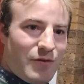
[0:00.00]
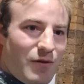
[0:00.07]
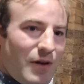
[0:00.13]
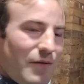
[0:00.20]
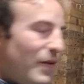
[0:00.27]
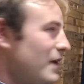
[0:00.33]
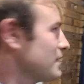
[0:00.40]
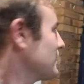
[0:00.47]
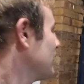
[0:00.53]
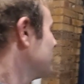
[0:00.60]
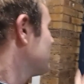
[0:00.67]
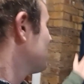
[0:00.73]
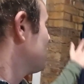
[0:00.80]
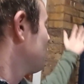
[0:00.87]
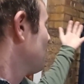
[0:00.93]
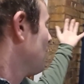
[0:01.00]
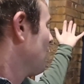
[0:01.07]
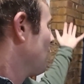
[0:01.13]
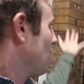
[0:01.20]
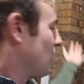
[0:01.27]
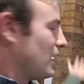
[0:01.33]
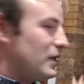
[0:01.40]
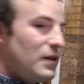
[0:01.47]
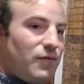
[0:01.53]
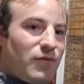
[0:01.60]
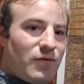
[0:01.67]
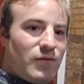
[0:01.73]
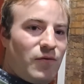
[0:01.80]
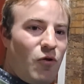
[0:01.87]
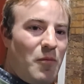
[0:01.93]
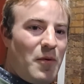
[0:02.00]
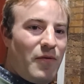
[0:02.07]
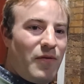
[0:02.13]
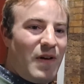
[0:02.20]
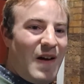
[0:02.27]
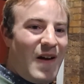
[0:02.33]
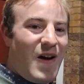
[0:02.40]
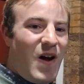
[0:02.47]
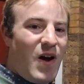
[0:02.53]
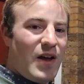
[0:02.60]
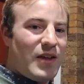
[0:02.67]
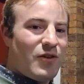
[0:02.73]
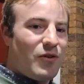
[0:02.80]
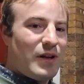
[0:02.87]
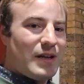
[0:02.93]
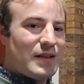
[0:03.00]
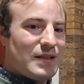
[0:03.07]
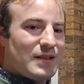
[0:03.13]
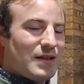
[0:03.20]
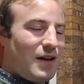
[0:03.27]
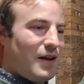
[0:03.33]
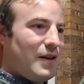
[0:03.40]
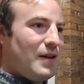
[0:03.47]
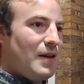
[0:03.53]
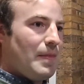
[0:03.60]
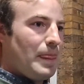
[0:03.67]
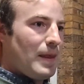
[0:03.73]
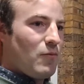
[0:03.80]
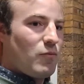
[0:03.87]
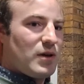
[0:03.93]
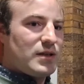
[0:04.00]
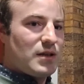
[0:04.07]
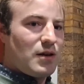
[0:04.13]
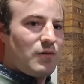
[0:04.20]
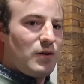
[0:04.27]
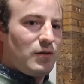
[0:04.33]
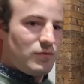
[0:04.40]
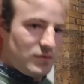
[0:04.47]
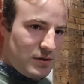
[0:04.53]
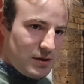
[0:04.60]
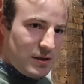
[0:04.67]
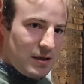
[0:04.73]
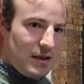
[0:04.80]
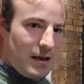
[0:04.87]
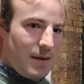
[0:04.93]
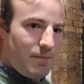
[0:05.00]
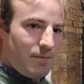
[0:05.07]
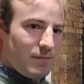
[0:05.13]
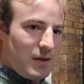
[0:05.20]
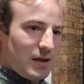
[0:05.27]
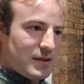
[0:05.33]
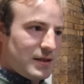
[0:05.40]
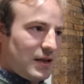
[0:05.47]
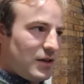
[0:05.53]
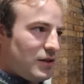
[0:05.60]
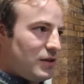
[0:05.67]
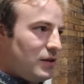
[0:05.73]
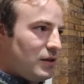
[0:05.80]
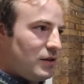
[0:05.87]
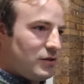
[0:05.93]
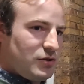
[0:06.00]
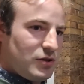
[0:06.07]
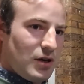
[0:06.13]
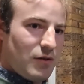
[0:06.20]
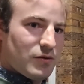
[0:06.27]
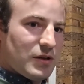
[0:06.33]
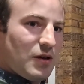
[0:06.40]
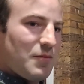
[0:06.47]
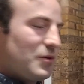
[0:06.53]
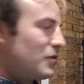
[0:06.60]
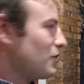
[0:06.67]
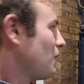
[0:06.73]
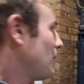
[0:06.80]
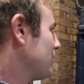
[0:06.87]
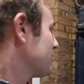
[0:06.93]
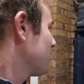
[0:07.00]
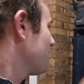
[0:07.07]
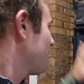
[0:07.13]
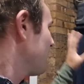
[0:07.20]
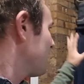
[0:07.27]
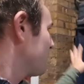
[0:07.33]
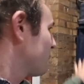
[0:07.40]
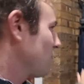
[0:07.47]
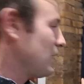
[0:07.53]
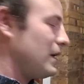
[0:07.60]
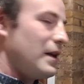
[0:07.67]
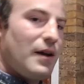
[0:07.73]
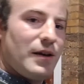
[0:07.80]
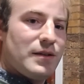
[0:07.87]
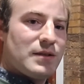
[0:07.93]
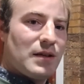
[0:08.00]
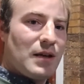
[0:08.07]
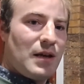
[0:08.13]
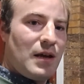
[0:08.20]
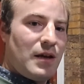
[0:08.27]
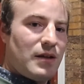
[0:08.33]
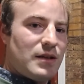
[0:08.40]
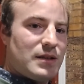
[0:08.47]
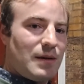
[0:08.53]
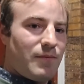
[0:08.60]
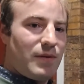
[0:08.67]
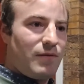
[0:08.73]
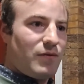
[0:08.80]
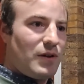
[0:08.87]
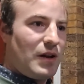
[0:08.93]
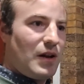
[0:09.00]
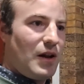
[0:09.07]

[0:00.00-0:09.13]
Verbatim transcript: quite fascinating. A different form of iconic design. We're so used to the, um, like I say, the, the, Giles Gilbert Scott ones. I think it's really nice that something from the